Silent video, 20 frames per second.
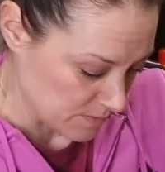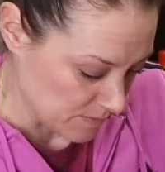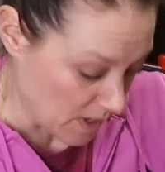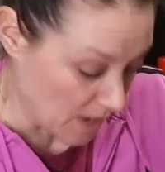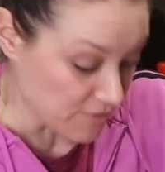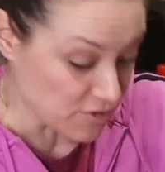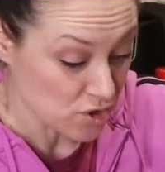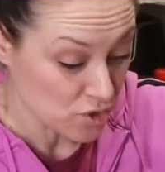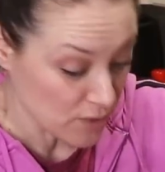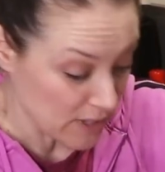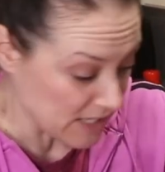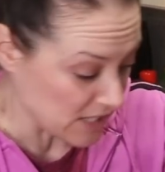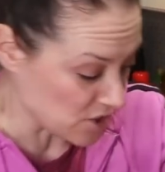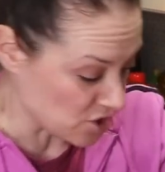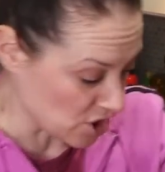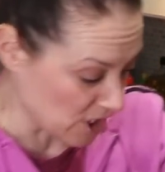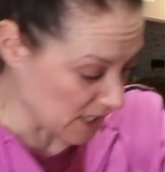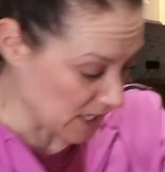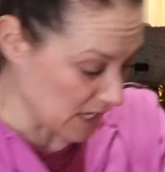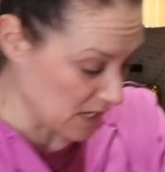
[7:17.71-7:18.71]
of shredded
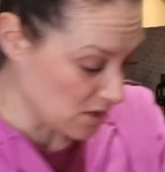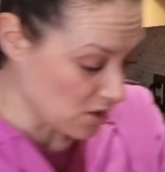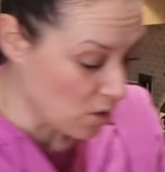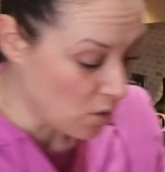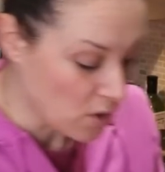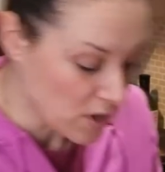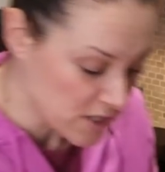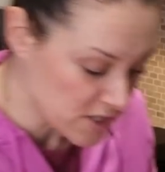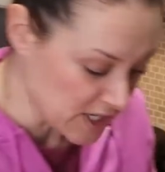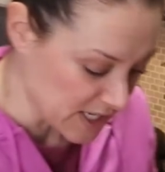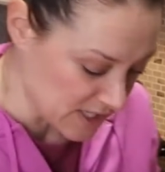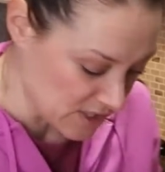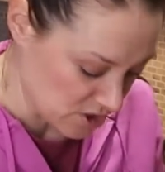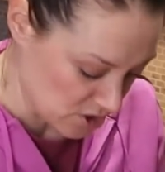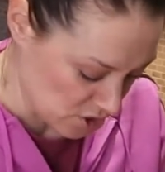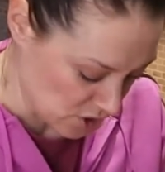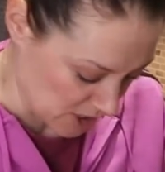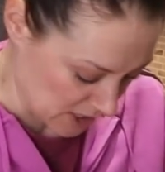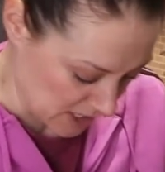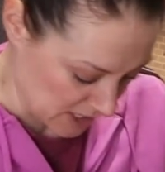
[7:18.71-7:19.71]
chicken or diced
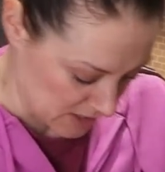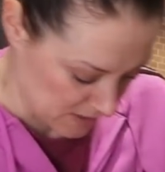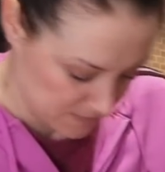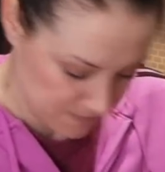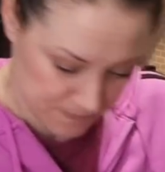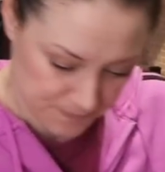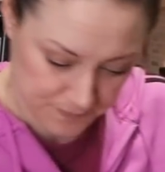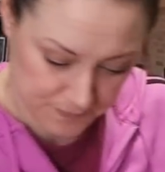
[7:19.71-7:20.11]
chicken.